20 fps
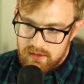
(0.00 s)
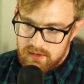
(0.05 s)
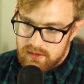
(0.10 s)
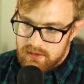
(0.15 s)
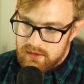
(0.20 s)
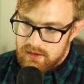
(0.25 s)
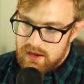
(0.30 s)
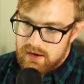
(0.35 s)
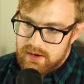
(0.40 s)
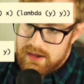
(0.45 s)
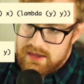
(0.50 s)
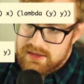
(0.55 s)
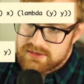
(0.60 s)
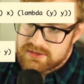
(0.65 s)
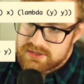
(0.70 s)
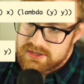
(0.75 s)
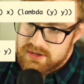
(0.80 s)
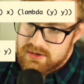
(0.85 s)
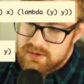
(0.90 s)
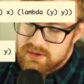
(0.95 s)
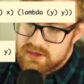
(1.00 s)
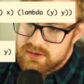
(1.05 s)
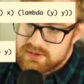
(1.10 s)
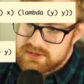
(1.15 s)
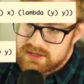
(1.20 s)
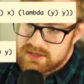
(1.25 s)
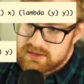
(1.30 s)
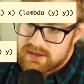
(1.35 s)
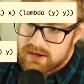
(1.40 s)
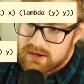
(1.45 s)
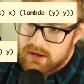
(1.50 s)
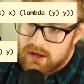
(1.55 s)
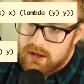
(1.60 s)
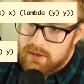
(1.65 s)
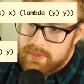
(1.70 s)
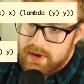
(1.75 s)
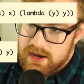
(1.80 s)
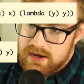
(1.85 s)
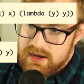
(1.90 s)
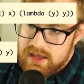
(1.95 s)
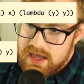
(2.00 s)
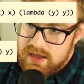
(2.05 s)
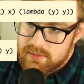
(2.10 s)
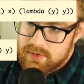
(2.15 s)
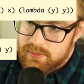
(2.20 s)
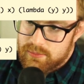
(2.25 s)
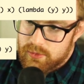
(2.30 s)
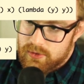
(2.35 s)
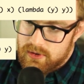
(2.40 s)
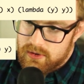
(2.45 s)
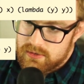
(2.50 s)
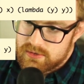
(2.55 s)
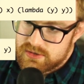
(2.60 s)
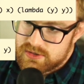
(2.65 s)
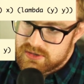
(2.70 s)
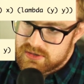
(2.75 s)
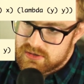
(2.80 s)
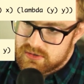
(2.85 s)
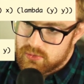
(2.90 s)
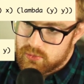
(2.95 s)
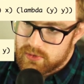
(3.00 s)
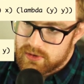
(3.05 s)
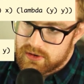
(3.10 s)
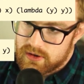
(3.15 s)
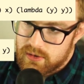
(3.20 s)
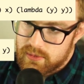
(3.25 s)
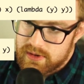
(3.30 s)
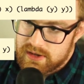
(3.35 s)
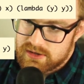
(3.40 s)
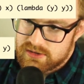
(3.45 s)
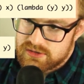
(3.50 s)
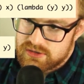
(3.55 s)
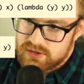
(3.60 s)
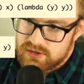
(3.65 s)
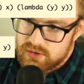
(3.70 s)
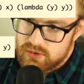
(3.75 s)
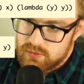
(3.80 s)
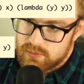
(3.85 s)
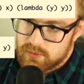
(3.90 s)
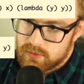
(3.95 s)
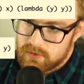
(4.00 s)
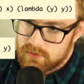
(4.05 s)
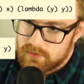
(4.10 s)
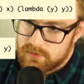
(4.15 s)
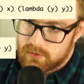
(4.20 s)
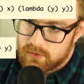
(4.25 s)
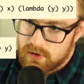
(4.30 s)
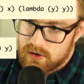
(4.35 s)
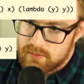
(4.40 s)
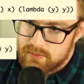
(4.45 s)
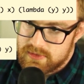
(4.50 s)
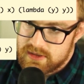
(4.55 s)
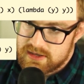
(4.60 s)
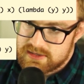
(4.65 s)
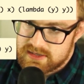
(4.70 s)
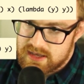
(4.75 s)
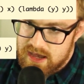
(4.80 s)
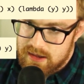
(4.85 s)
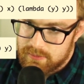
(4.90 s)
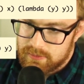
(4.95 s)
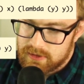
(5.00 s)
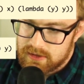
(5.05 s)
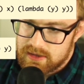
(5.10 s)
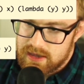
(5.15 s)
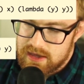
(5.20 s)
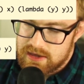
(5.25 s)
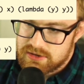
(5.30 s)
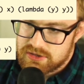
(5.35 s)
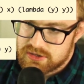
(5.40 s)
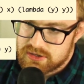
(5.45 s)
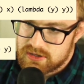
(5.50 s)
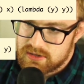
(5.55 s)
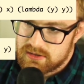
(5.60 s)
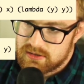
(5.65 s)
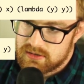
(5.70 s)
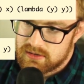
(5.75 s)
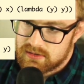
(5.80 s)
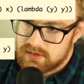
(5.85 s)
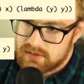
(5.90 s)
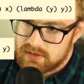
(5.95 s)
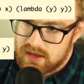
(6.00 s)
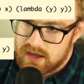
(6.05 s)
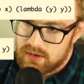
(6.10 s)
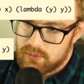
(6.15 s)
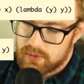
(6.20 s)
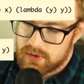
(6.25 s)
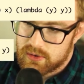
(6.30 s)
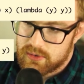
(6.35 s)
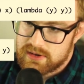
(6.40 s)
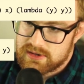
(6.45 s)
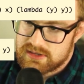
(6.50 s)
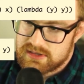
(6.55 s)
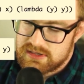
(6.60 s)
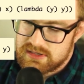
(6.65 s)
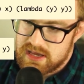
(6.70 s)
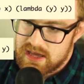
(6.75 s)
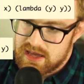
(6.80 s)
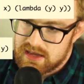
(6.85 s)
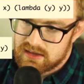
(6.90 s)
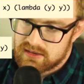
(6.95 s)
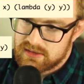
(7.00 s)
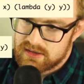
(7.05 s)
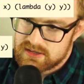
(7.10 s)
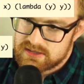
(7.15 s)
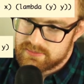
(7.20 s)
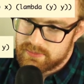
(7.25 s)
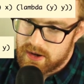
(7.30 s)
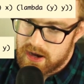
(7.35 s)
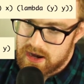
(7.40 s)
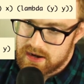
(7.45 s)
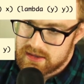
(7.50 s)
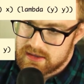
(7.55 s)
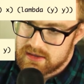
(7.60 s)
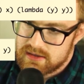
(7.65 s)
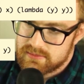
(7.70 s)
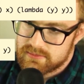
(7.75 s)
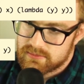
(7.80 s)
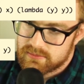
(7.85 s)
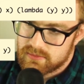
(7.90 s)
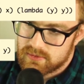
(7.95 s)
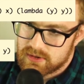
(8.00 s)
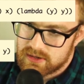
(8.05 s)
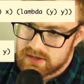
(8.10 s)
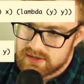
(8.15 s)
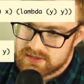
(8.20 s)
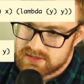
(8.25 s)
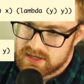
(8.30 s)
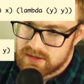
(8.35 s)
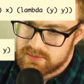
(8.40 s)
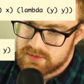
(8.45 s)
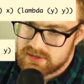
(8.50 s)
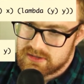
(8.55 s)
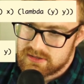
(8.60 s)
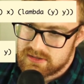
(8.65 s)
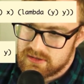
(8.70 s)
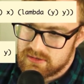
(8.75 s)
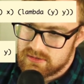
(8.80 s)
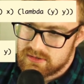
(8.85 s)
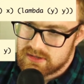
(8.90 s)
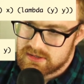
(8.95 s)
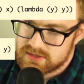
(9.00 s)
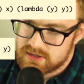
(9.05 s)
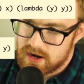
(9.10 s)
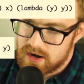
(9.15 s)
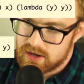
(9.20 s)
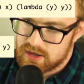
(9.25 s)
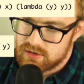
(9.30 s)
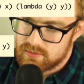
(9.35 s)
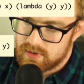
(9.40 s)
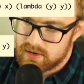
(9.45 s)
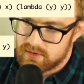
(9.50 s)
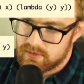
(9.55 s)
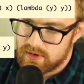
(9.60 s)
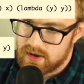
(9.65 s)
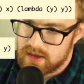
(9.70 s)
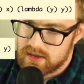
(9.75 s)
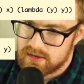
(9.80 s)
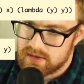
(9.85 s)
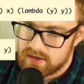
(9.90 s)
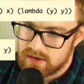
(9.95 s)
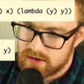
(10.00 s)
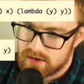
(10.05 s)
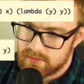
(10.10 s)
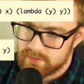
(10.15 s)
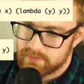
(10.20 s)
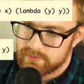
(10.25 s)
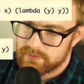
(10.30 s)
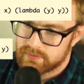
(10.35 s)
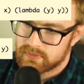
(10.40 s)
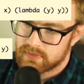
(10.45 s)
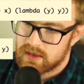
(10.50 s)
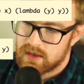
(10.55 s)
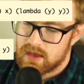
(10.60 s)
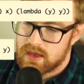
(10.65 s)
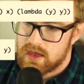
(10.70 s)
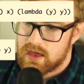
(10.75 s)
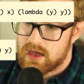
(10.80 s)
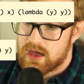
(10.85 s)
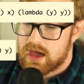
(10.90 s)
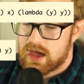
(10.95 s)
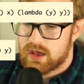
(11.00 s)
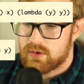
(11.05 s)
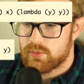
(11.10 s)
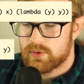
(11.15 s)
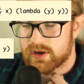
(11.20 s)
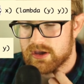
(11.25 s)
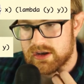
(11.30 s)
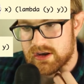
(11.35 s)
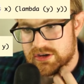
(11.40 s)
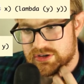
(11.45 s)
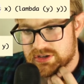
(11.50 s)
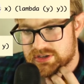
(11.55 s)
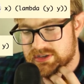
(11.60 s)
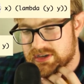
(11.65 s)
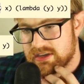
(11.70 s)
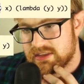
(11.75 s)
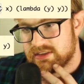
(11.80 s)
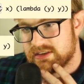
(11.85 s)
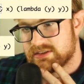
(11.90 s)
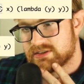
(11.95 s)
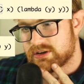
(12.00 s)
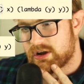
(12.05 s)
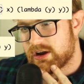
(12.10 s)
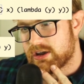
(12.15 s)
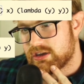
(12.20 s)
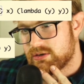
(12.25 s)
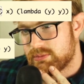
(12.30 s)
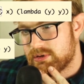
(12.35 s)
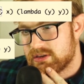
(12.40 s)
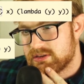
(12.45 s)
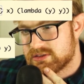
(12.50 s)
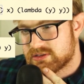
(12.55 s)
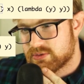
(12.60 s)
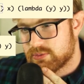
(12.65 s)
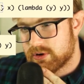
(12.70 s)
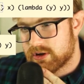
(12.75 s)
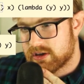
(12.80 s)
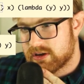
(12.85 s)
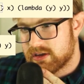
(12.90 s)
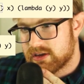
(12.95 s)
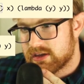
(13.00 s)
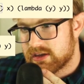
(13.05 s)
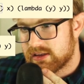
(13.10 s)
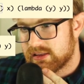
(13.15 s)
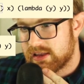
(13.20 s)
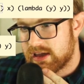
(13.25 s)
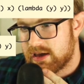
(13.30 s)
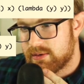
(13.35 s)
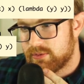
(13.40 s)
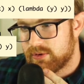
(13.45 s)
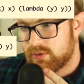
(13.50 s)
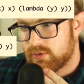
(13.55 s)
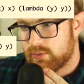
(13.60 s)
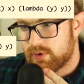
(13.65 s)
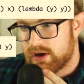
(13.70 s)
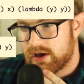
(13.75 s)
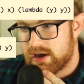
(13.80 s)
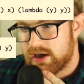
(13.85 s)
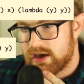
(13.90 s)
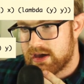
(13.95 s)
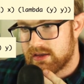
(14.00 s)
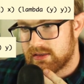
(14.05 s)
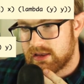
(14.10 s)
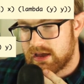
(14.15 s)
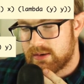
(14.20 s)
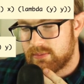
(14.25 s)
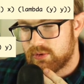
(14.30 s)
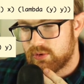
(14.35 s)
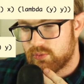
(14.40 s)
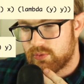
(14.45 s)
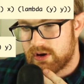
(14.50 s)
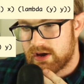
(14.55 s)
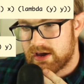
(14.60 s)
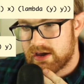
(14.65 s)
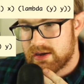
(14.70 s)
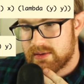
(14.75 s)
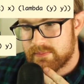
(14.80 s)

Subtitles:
All right, so using the call by name approach, we're going to perform this application, and we're going to take this body, we're going to substitute this argument right here, and we're going to just get this argument. So we're going to get lambda y, lambda y.